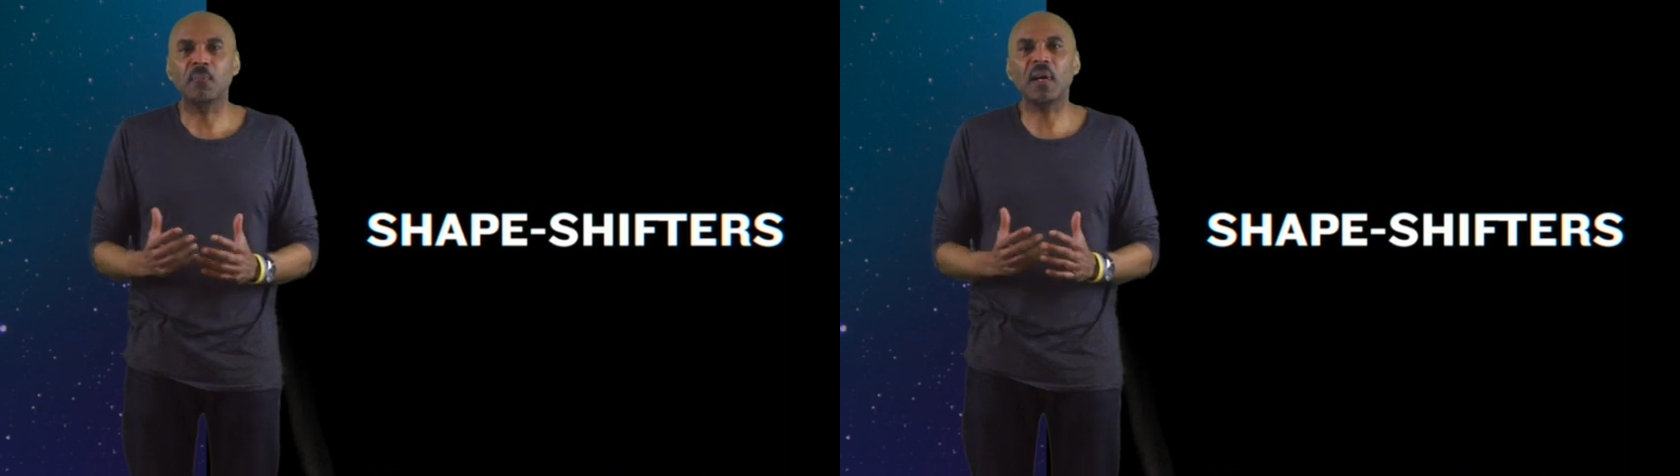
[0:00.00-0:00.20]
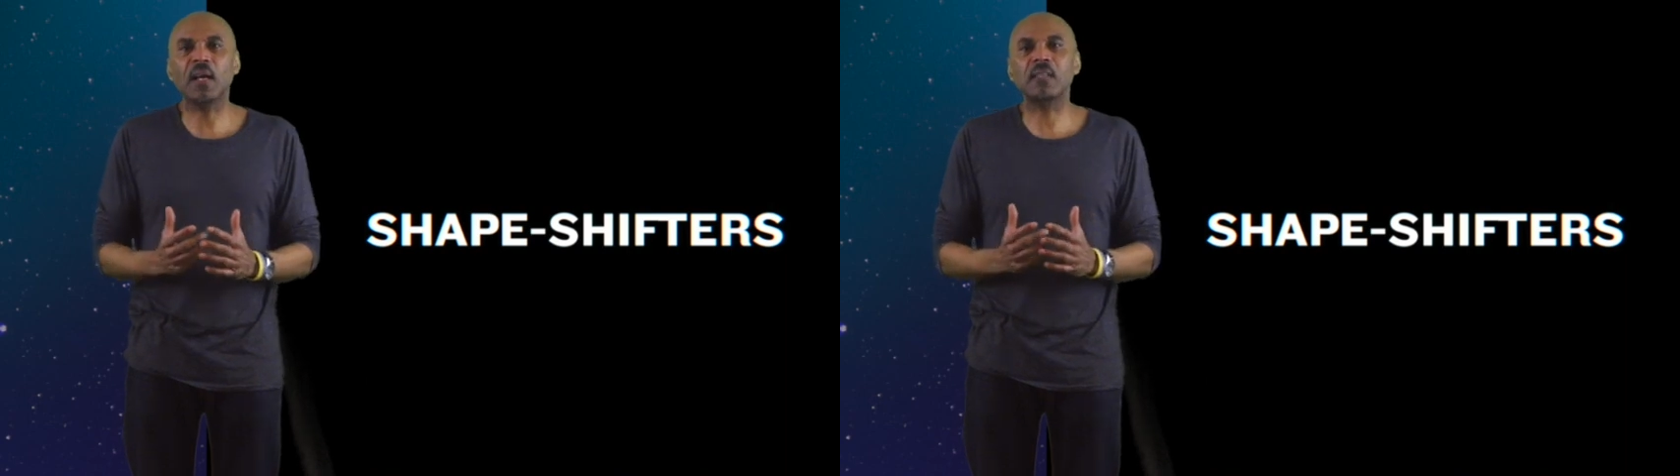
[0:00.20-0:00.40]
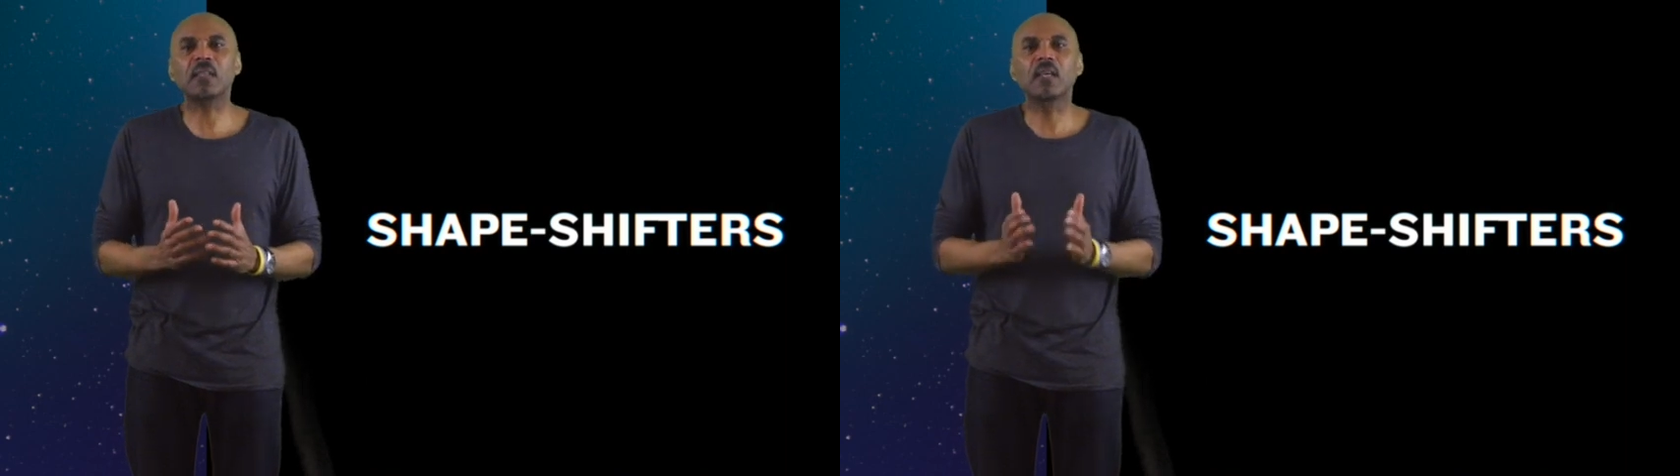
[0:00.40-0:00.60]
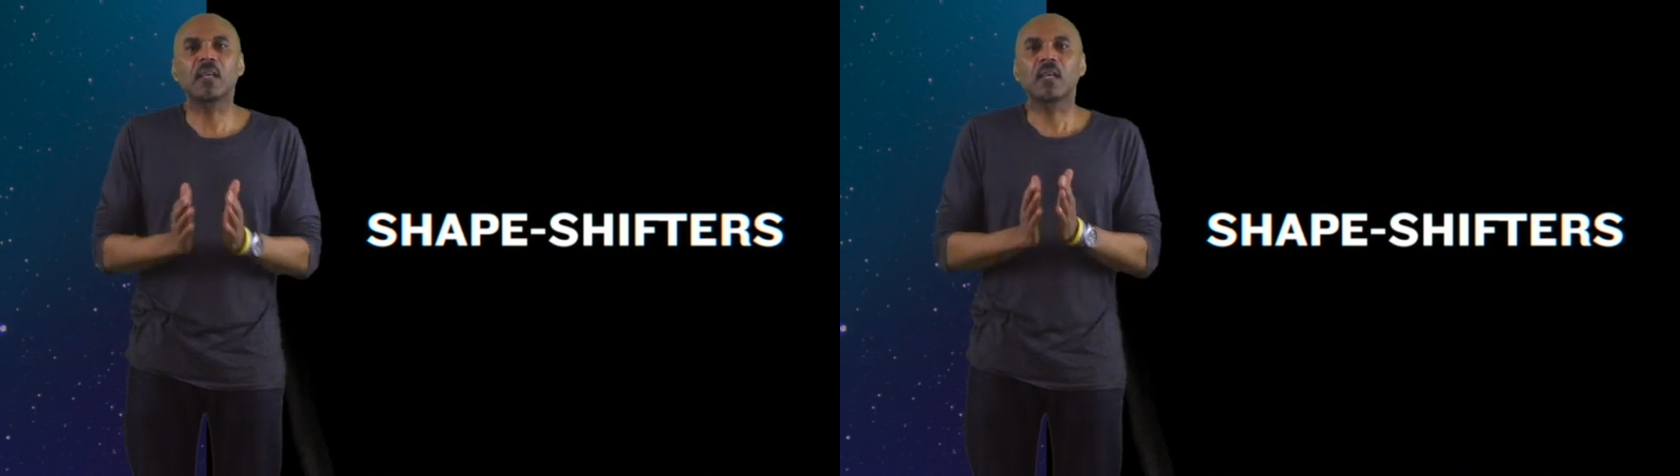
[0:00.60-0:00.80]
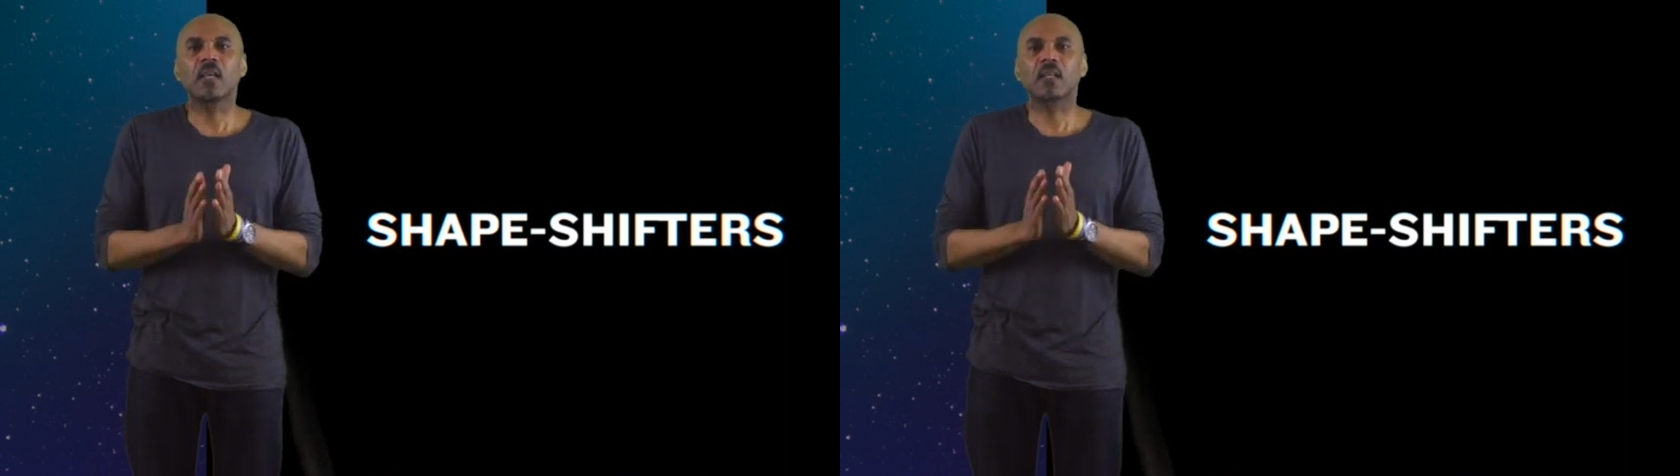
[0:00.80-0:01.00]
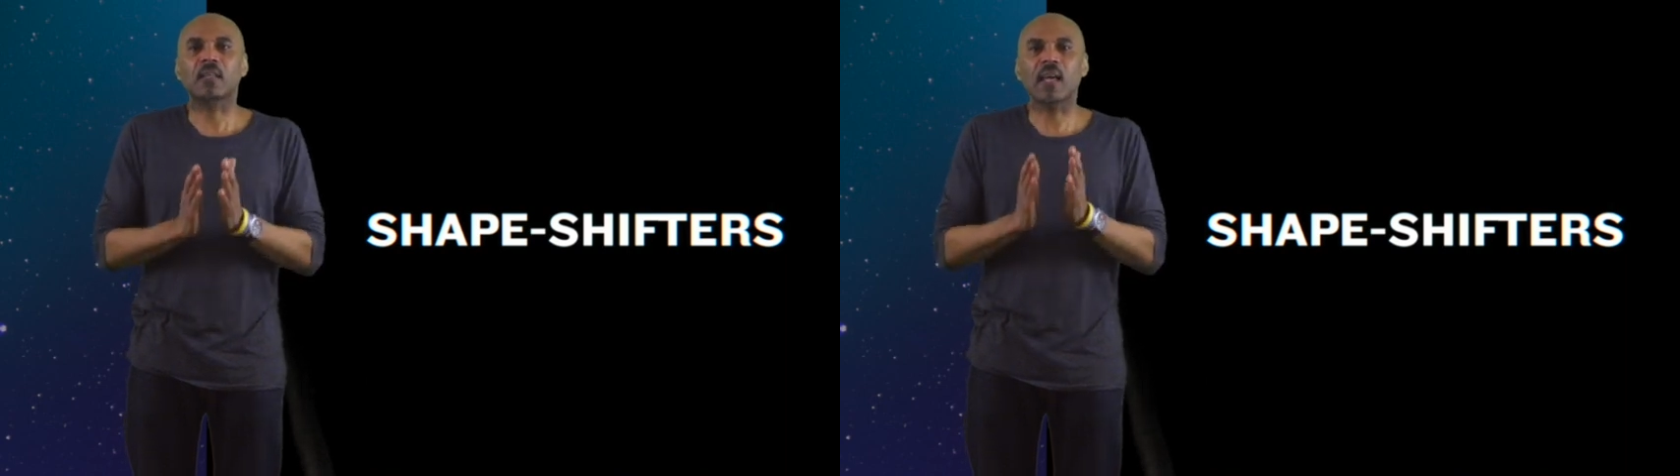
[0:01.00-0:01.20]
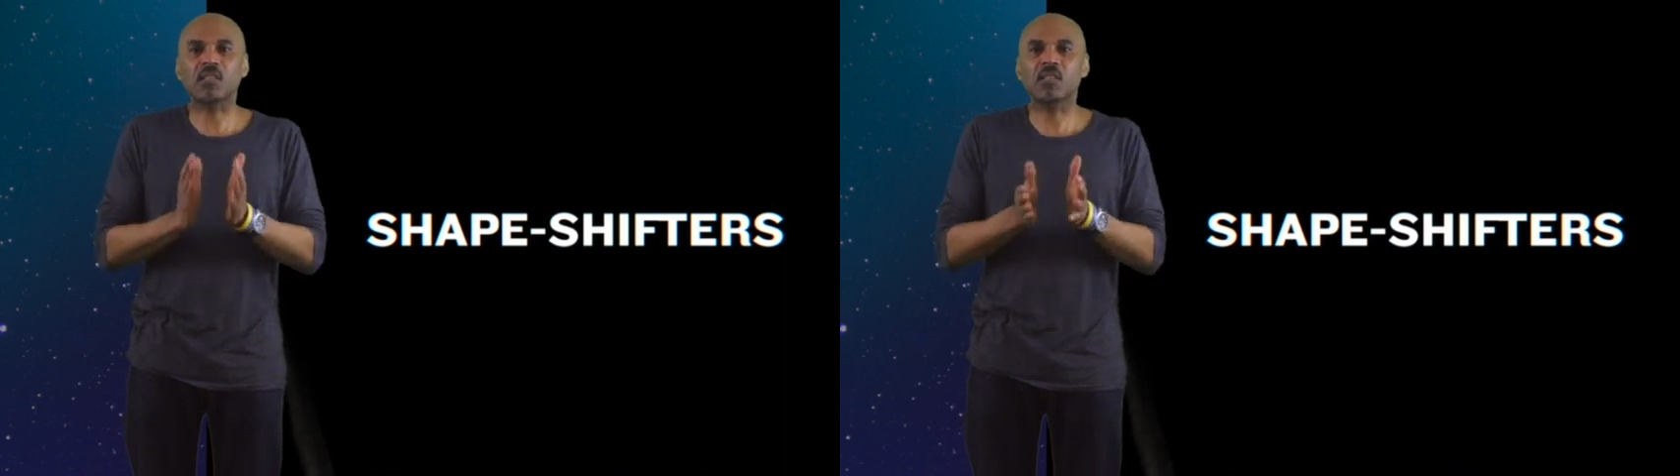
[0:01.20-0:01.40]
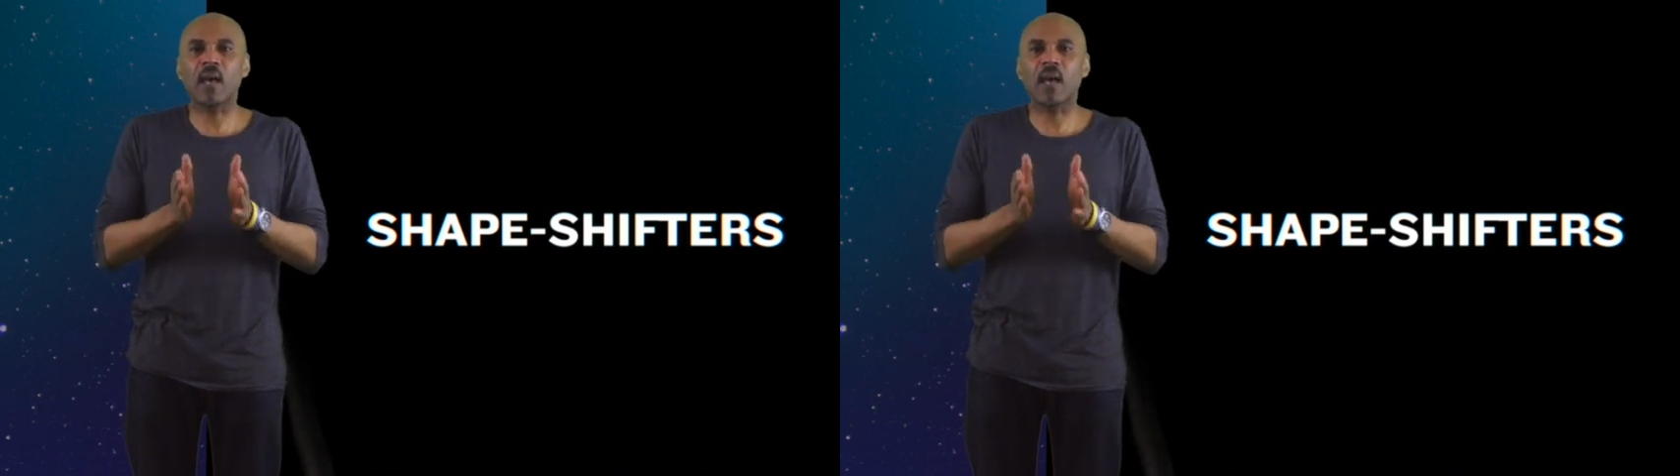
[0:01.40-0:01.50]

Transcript: But that's